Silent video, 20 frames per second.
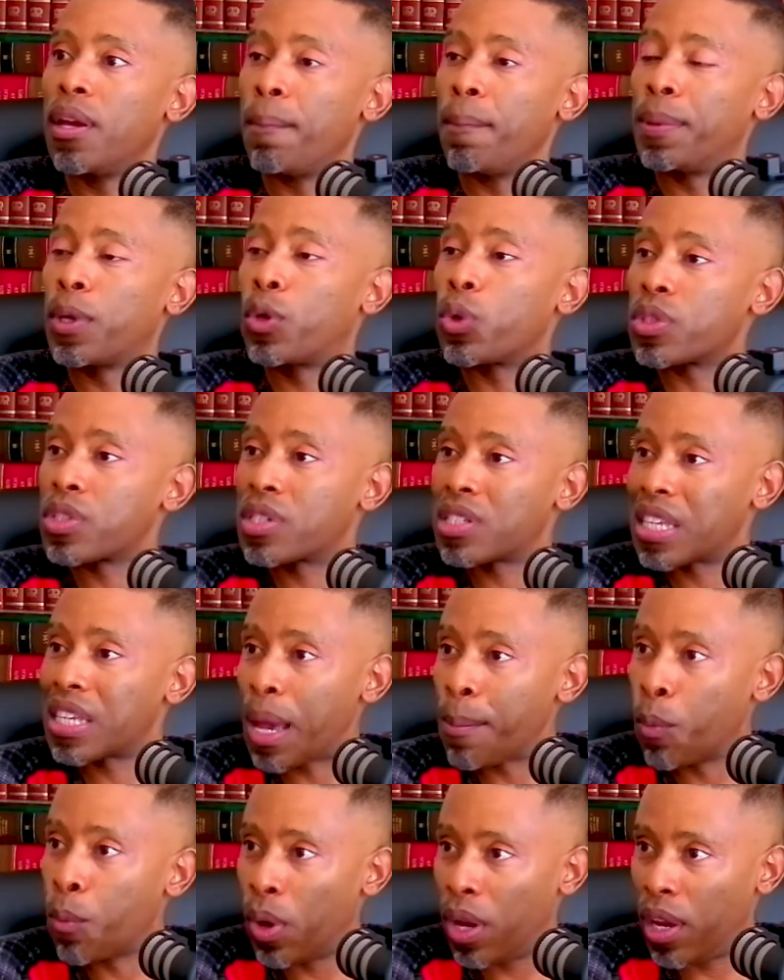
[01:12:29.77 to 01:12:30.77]
Because
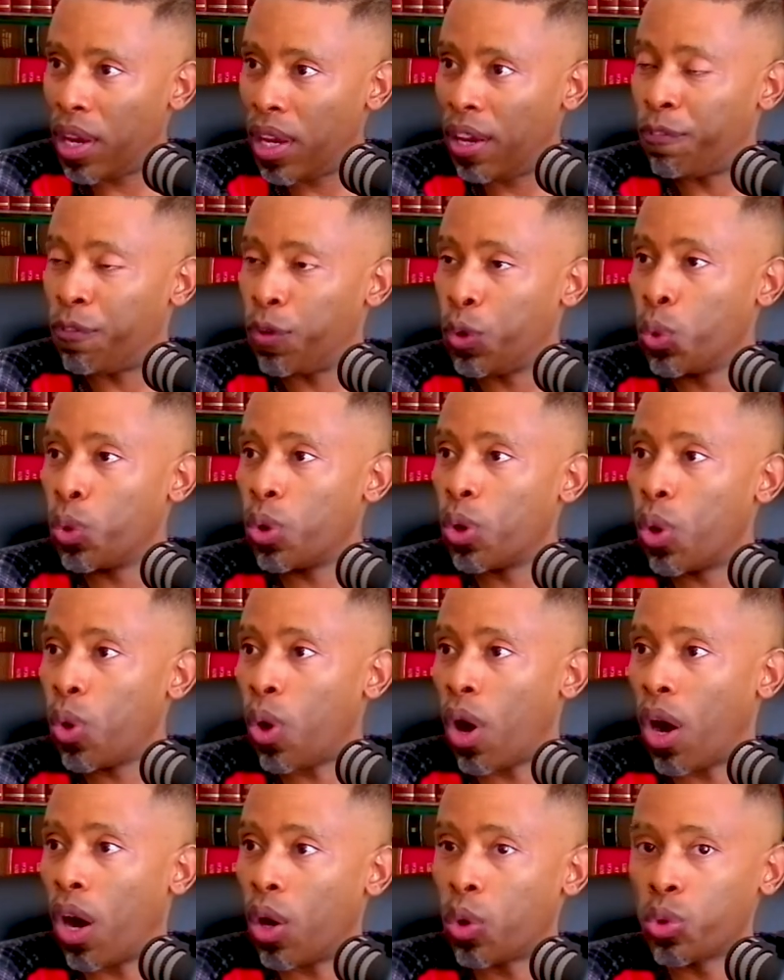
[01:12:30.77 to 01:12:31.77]
somewhere, if you
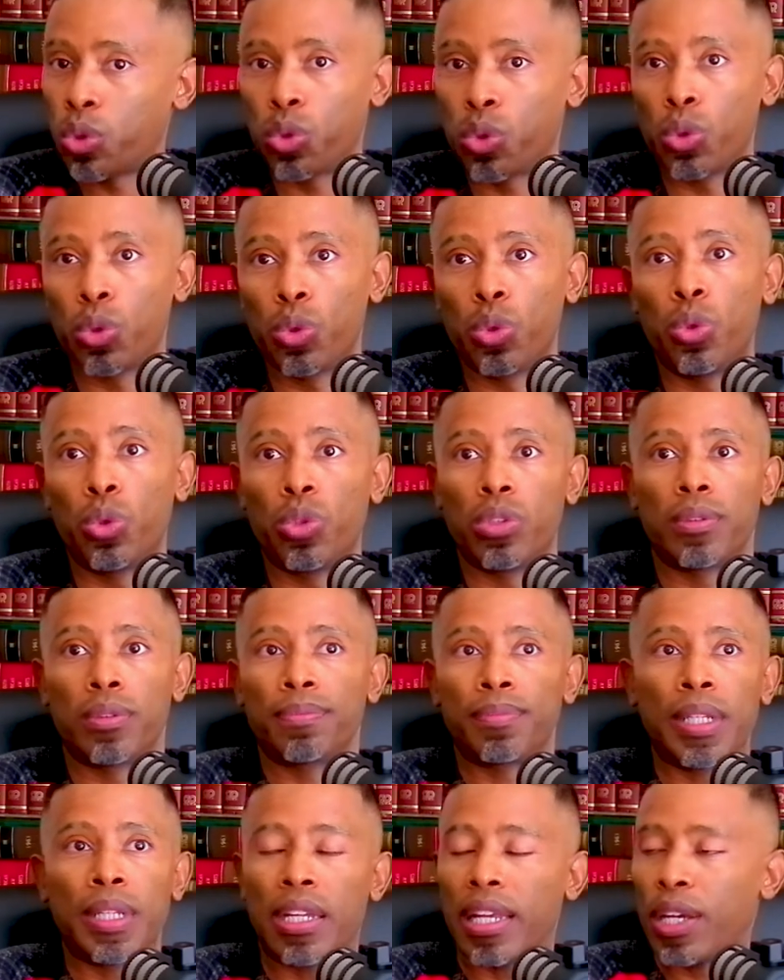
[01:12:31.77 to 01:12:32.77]
know how
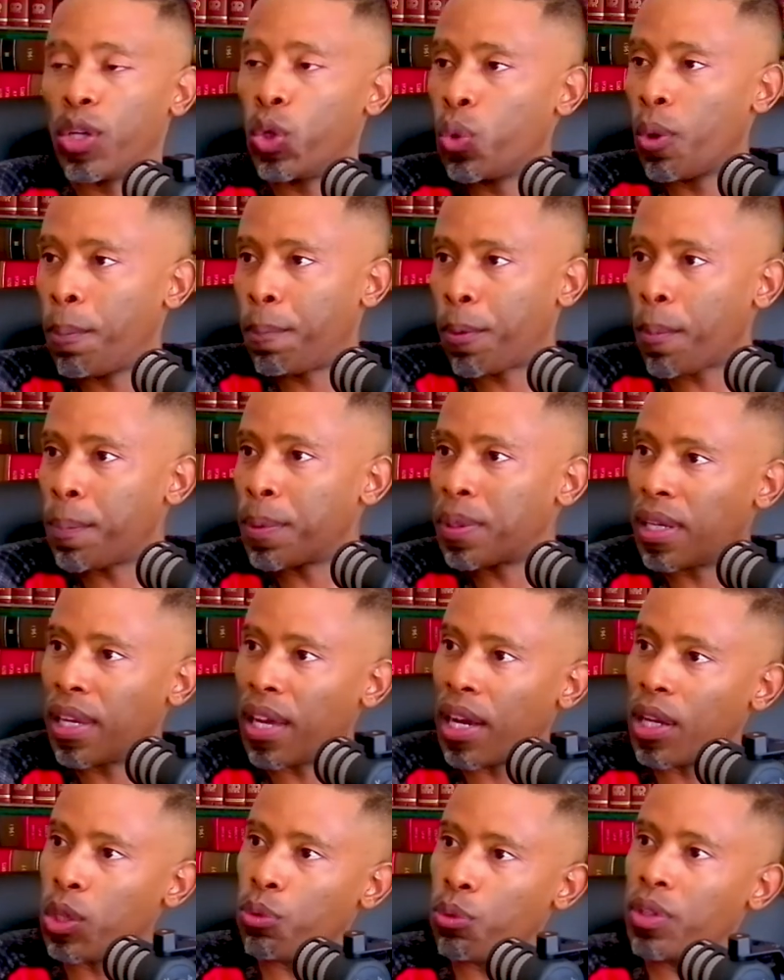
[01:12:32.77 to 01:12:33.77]
to, like you're a property
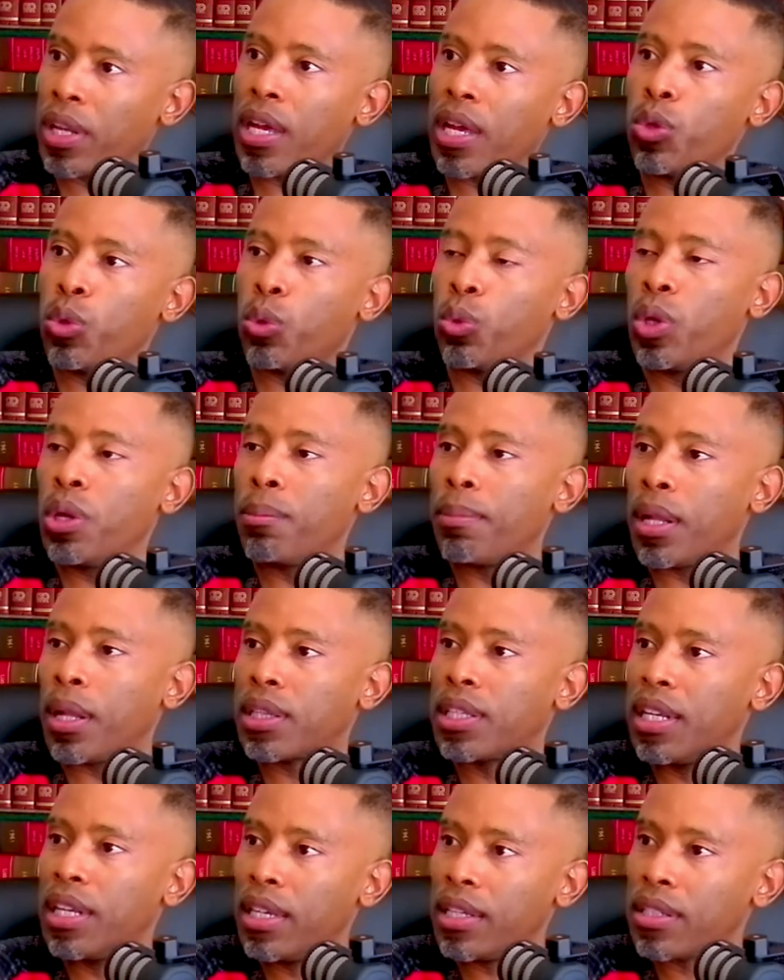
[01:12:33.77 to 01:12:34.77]
guy, you've you're doing
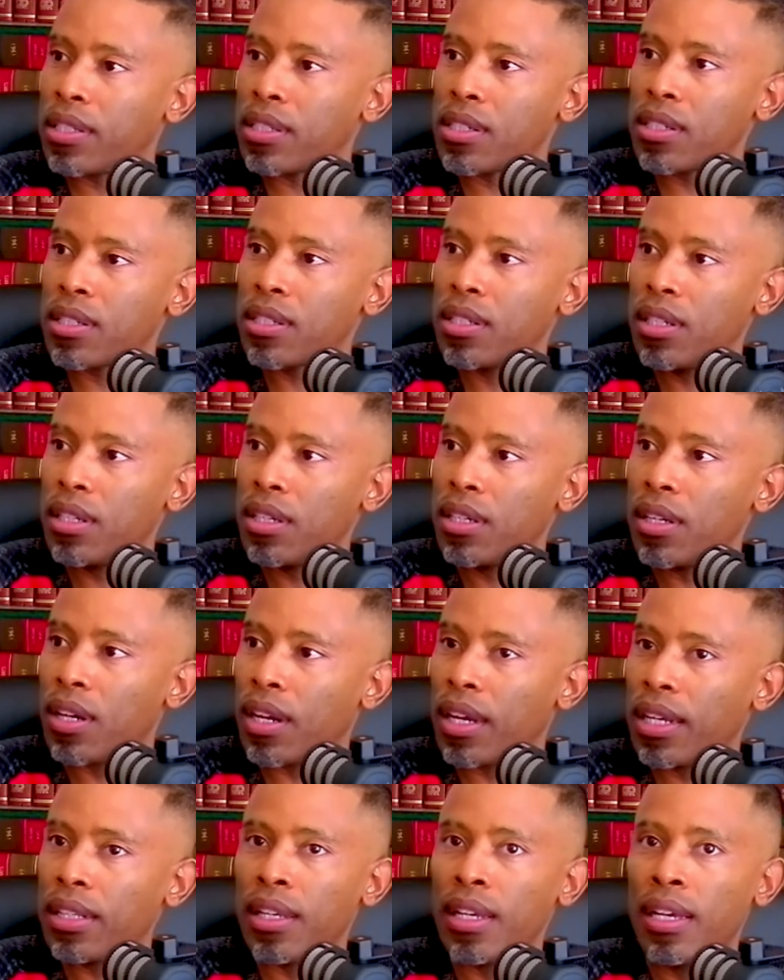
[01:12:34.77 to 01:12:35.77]
multi-lets,
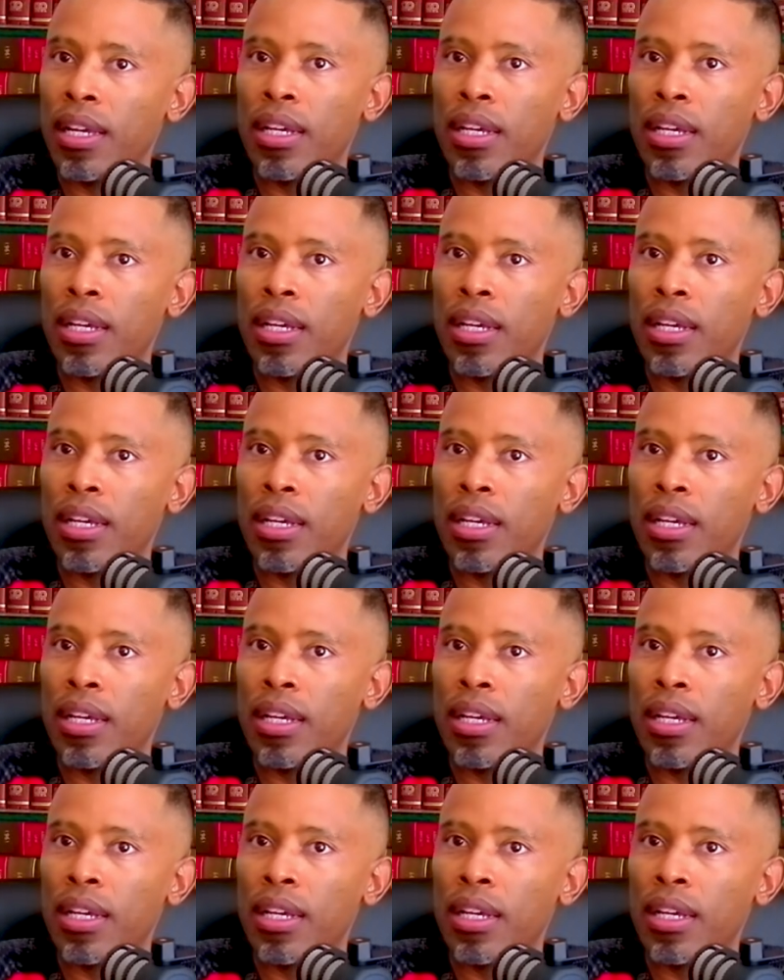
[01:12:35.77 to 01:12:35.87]
right?